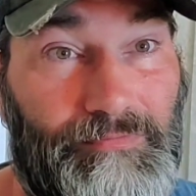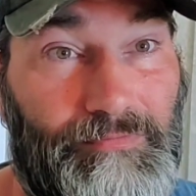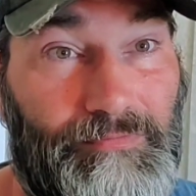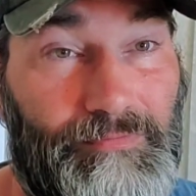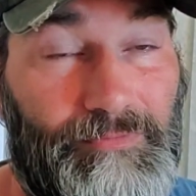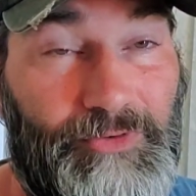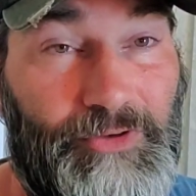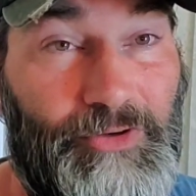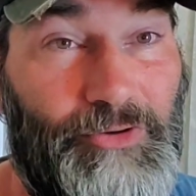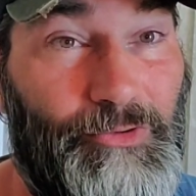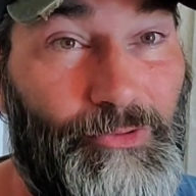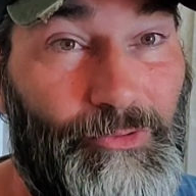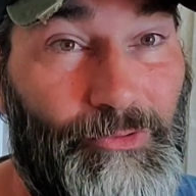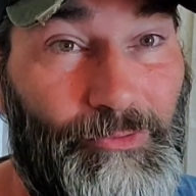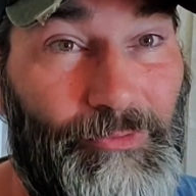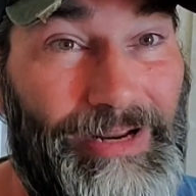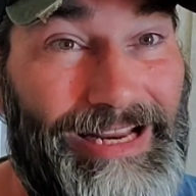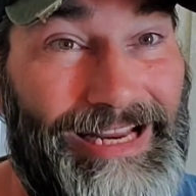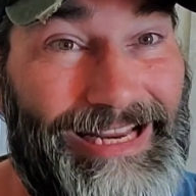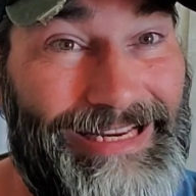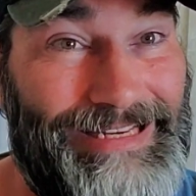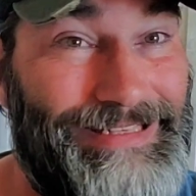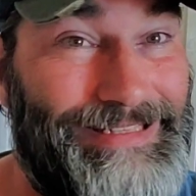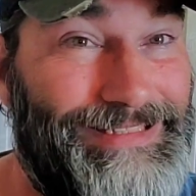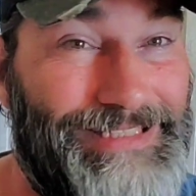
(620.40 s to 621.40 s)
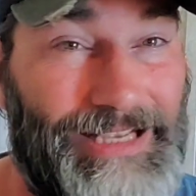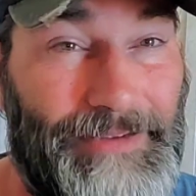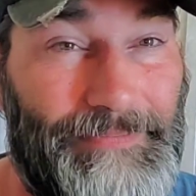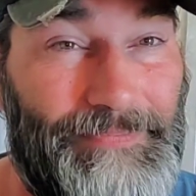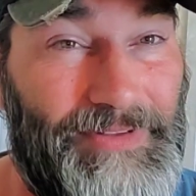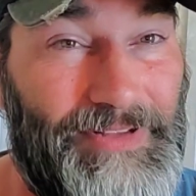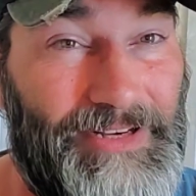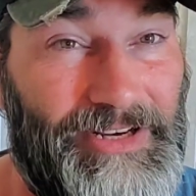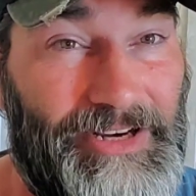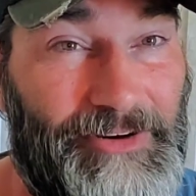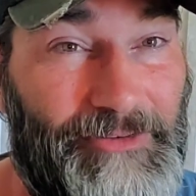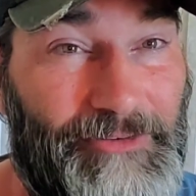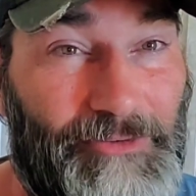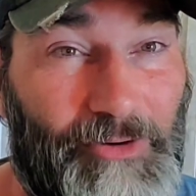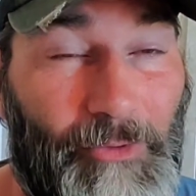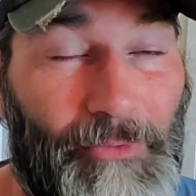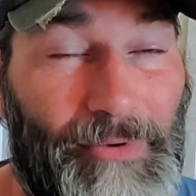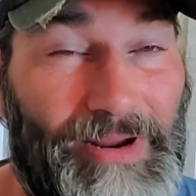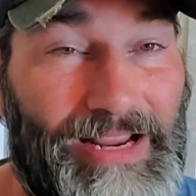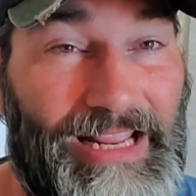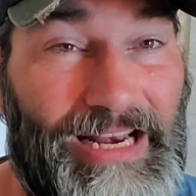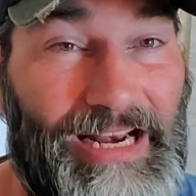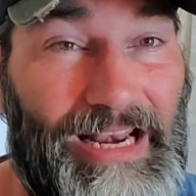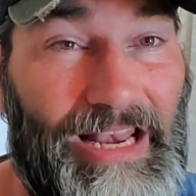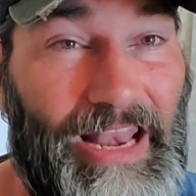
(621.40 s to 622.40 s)
You gonna eat something they're
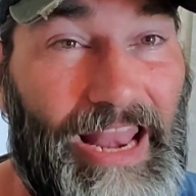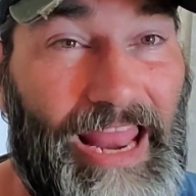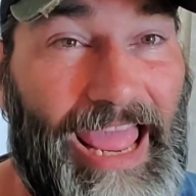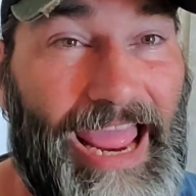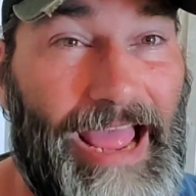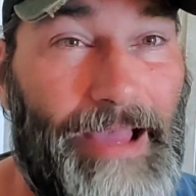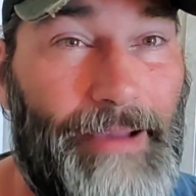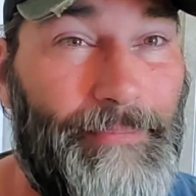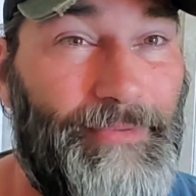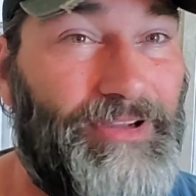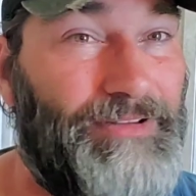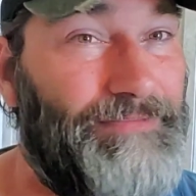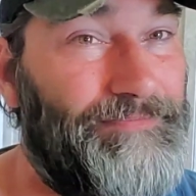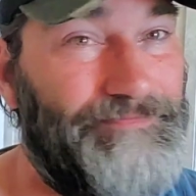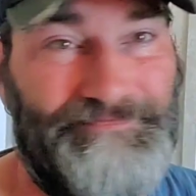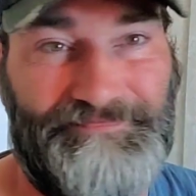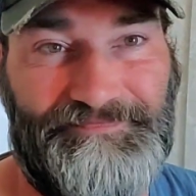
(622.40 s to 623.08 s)
growing in a lab?